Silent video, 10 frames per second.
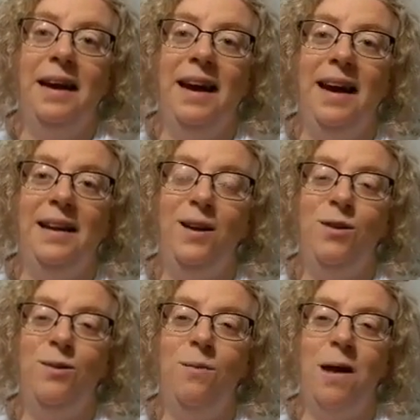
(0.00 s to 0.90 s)
And
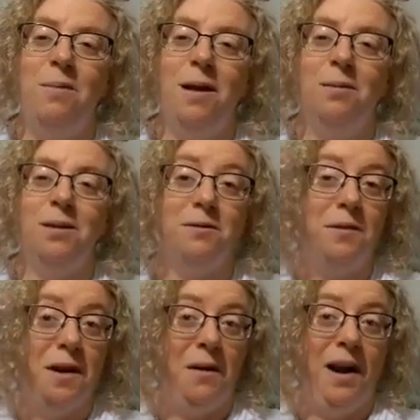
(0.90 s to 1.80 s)
you may be able to
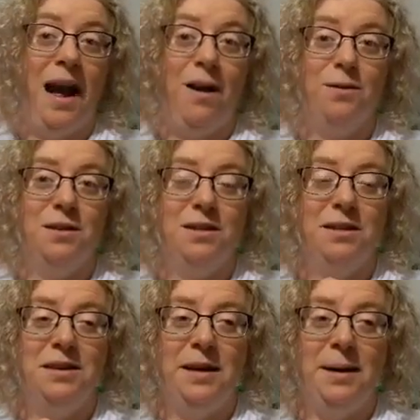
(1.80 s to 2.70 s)
figure it out.
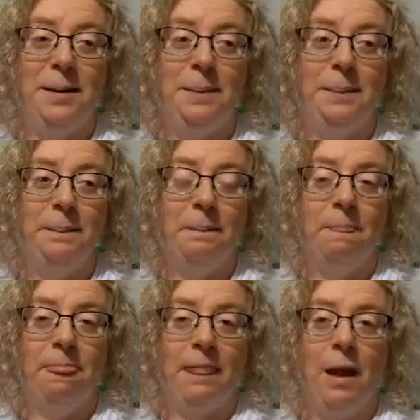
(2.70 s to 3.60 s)
Um,
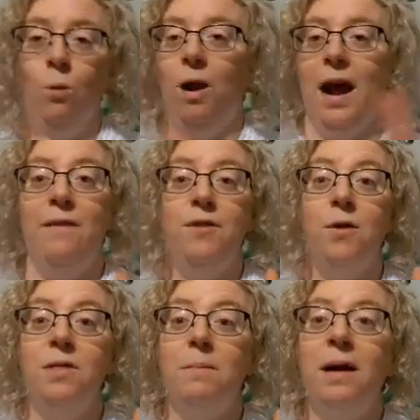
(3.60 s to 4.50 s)
would I have
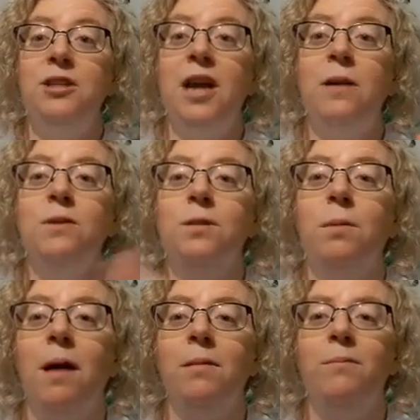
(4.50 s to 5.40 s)
known that my chain was a
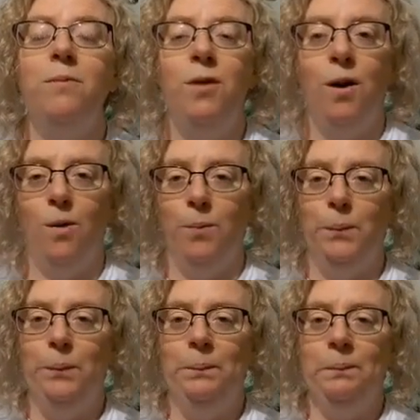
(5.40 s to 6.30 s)
problem? No.
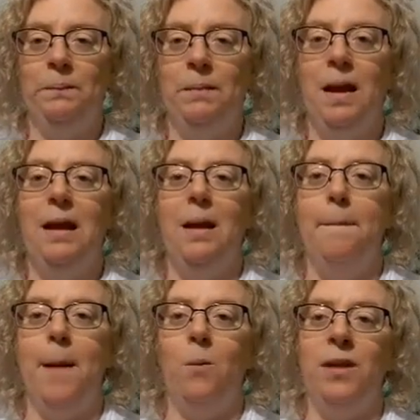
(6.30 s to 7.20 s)

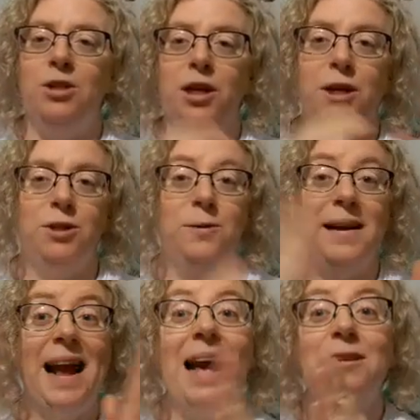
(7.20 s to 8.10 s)
But we took it to
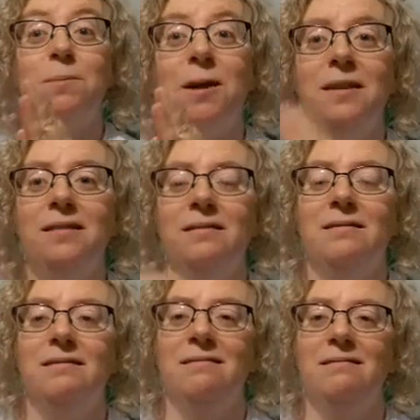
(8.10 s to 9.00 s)
an expert
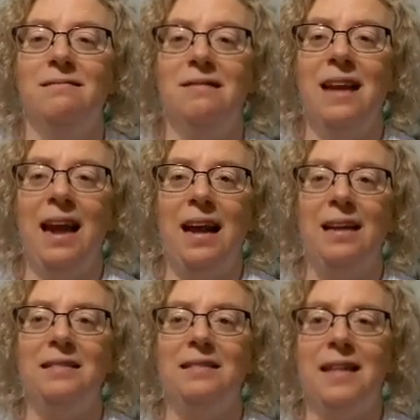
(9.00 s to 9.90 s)

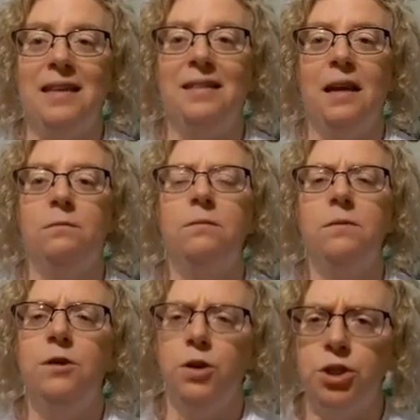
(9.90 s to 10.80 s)
and they said,
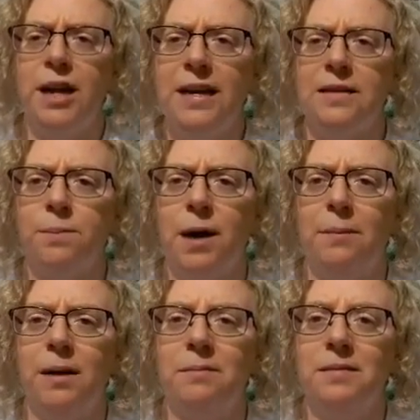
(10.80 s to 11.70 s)
your chain is a
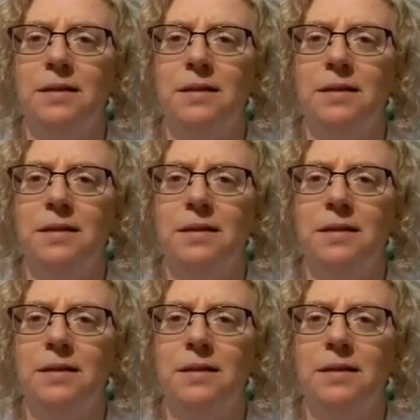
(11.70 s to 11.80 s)
problem.